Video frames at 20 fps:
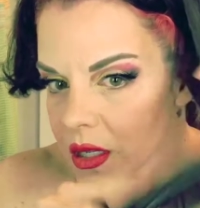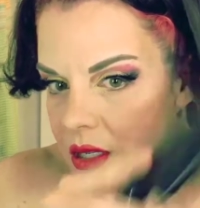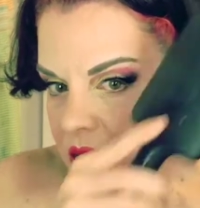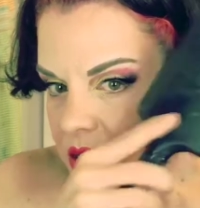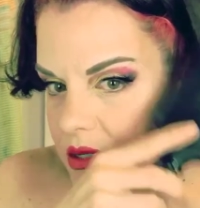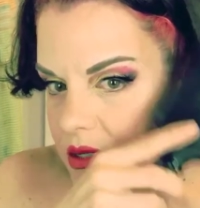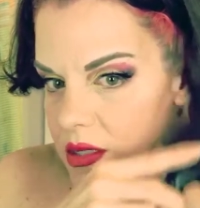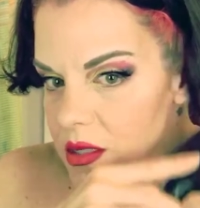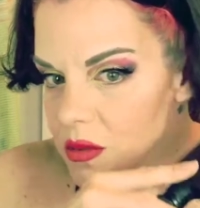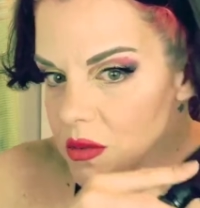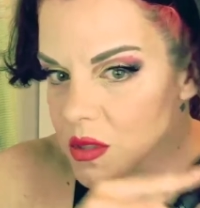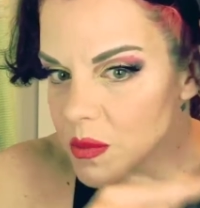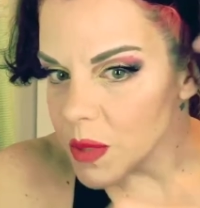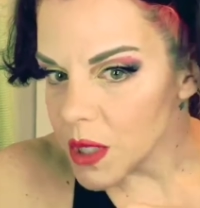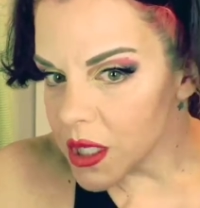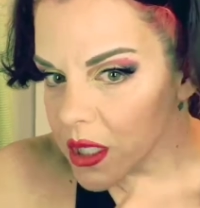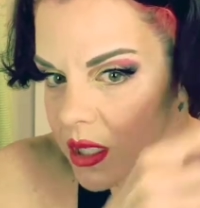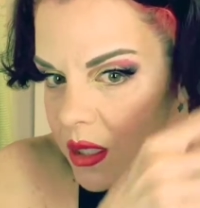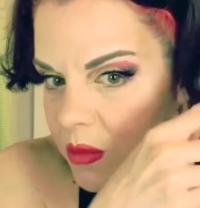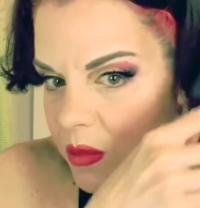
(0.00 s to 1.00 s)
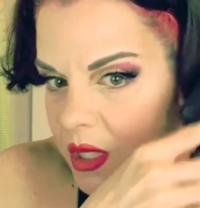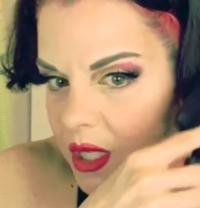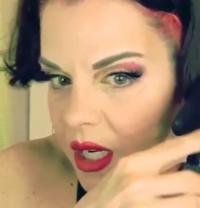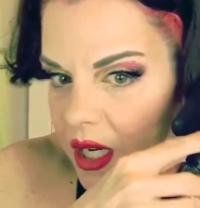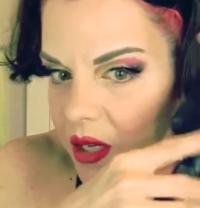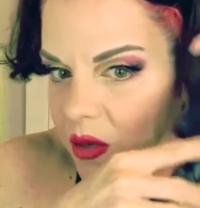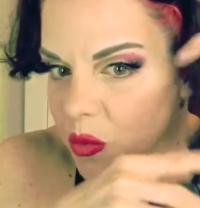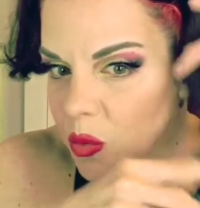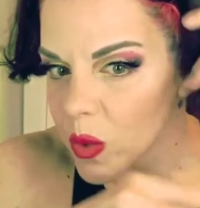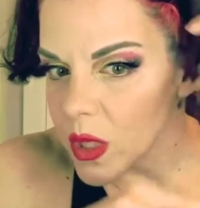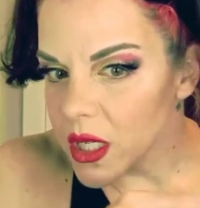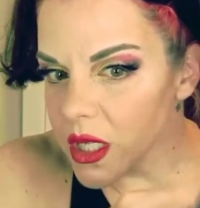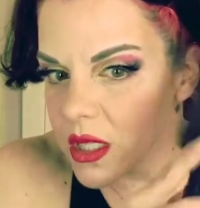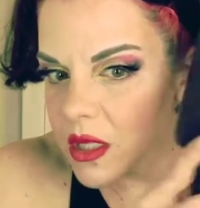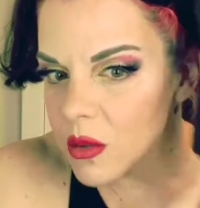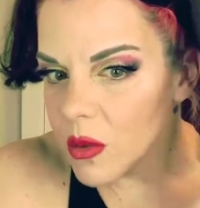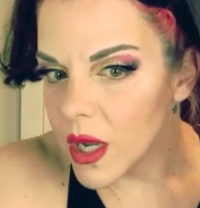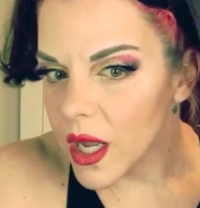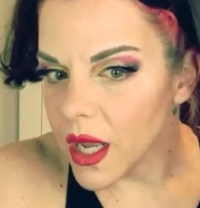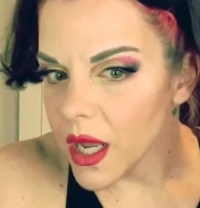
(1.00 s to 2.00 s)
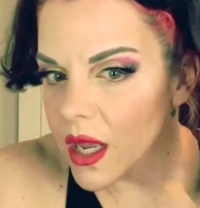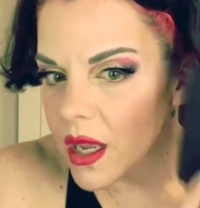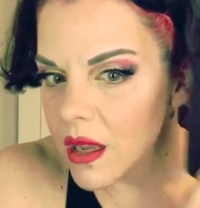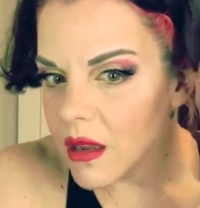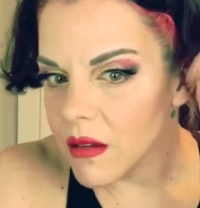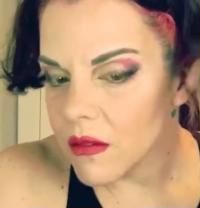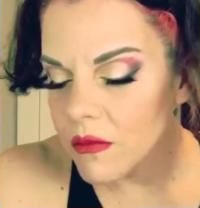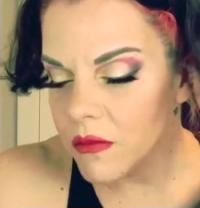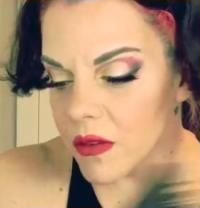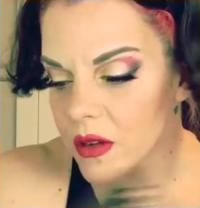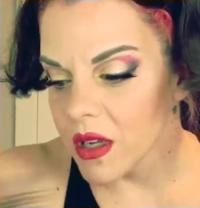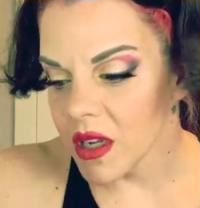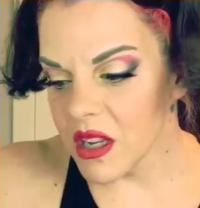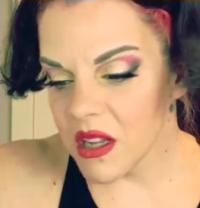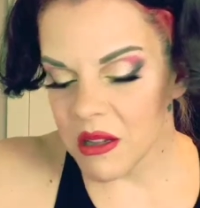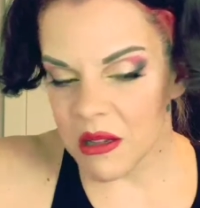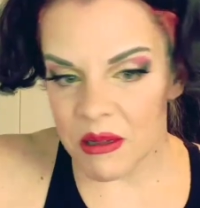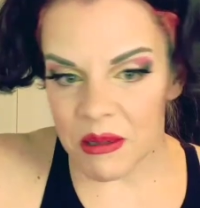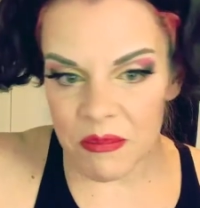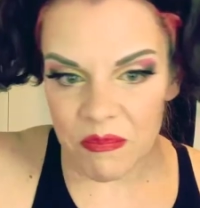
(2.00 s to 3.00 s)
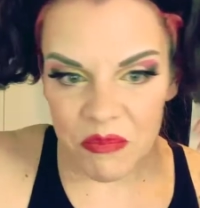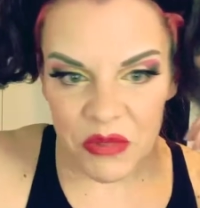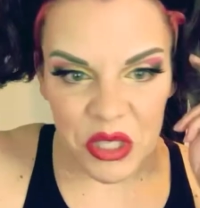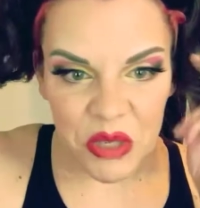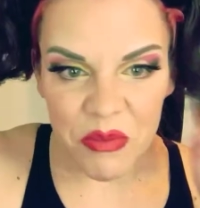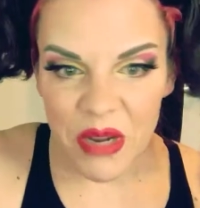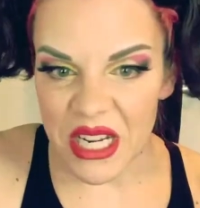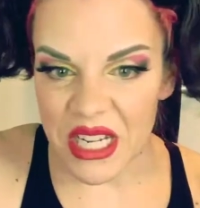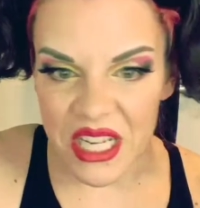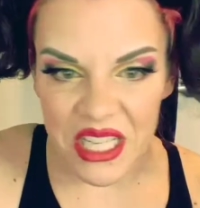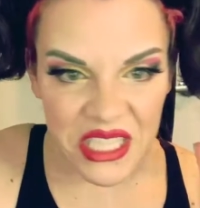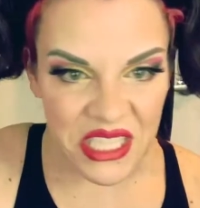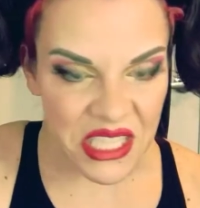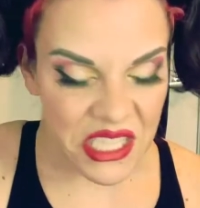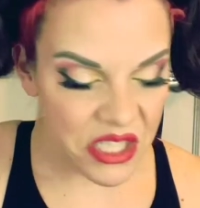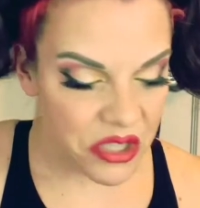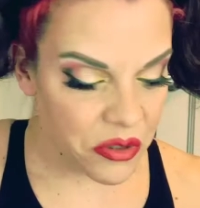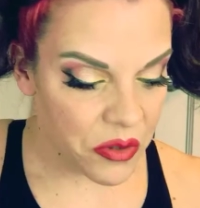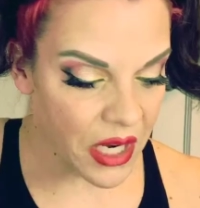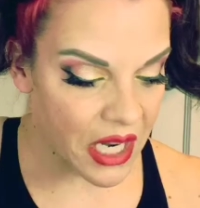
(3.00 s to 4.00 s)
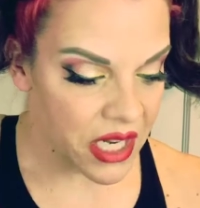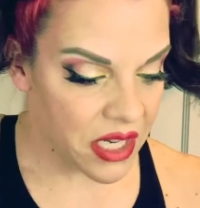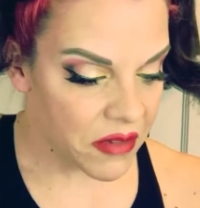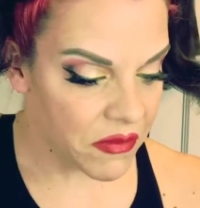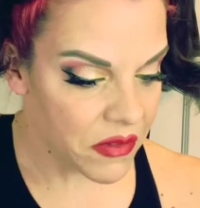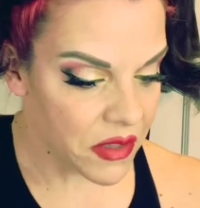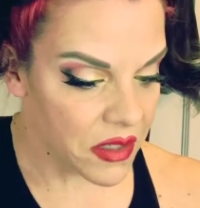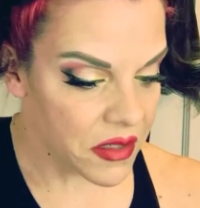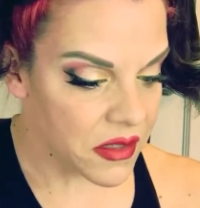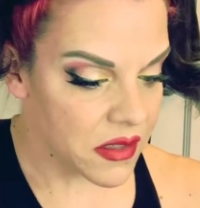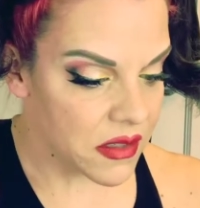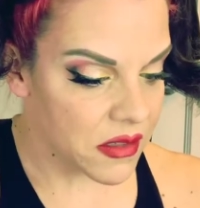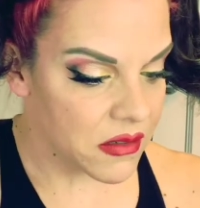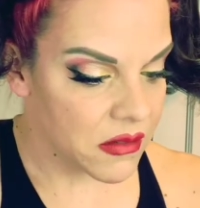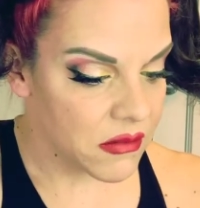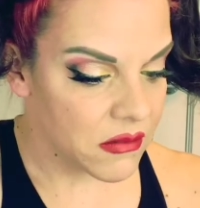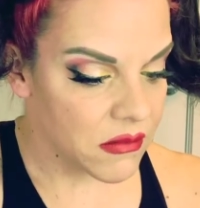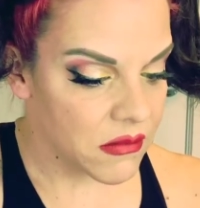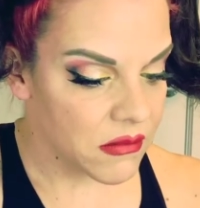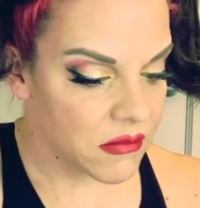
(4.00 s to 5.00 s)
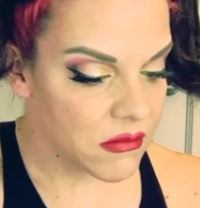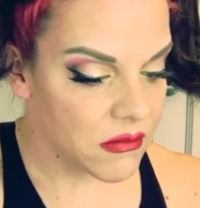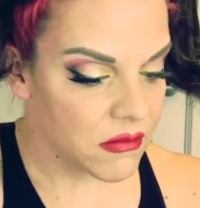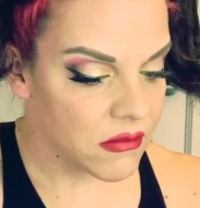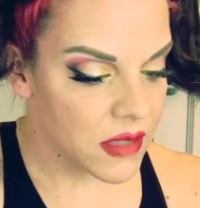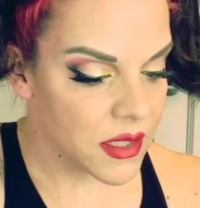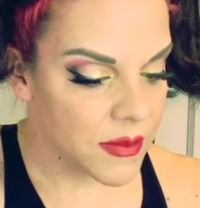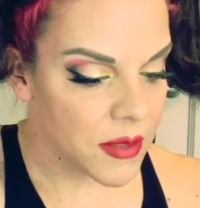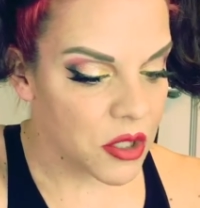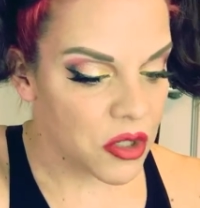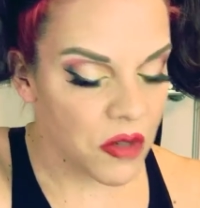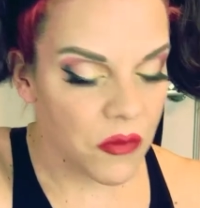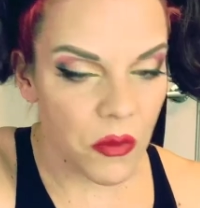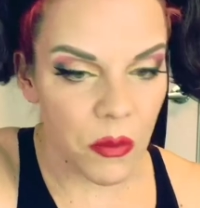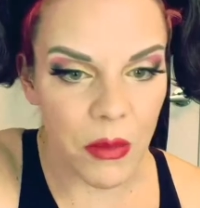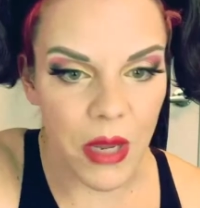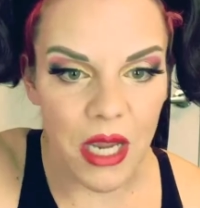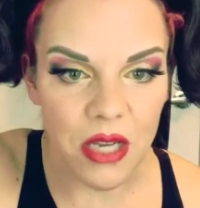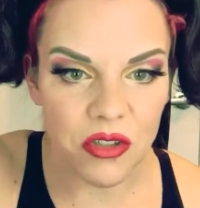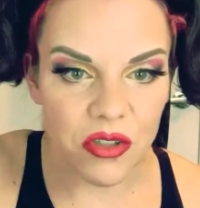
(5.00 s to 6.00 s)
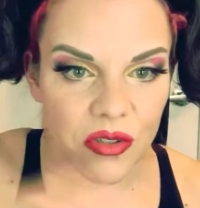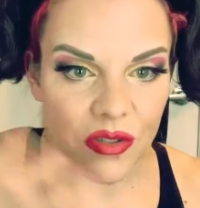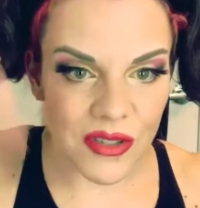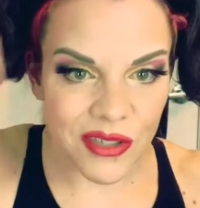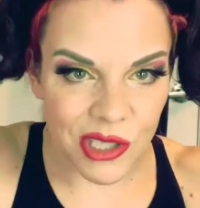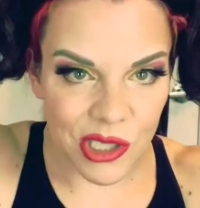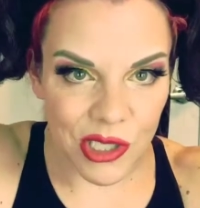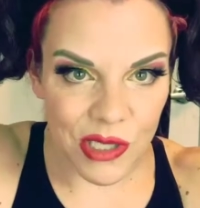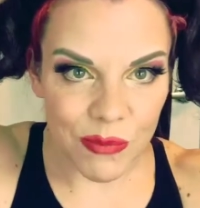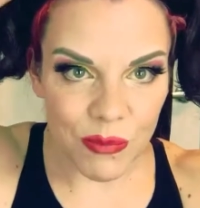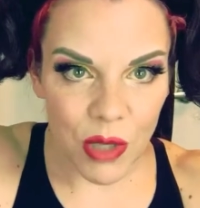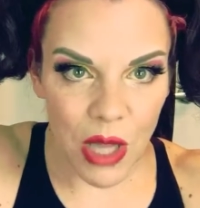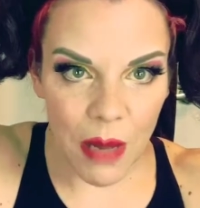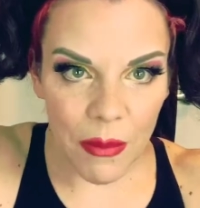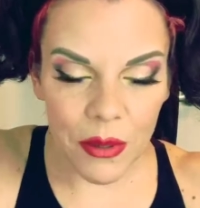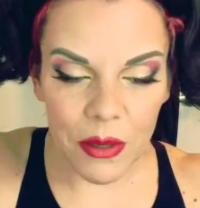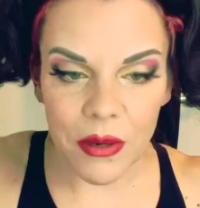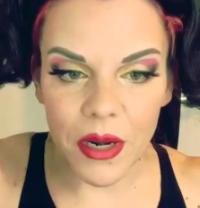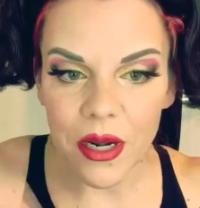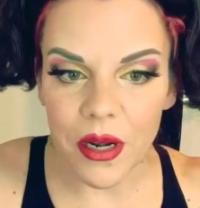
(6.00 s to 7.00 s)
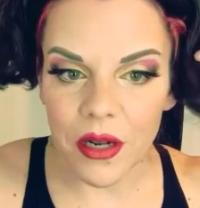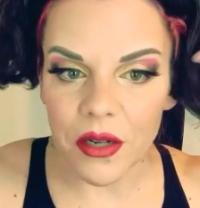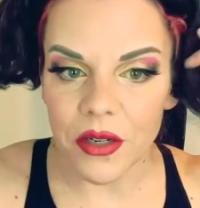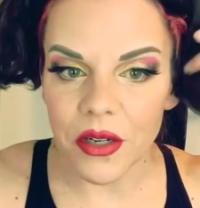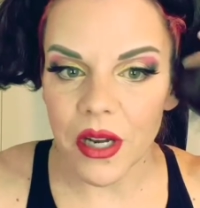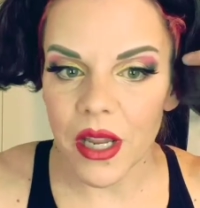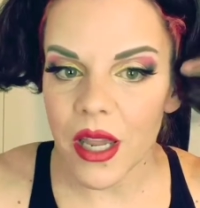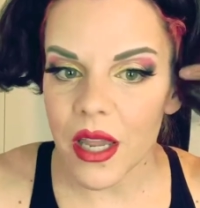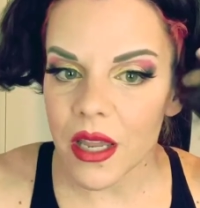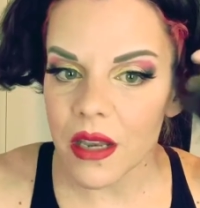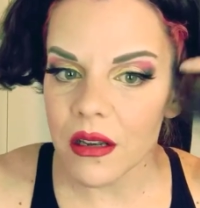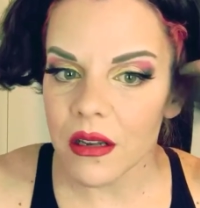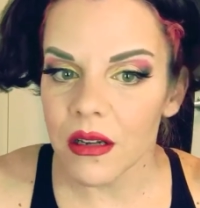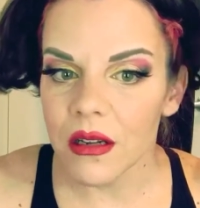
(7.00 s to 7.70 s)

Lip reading: So depending on what kind of wig you have, you might not need to do any of this, especially if it matches. You could just plop it right on your head,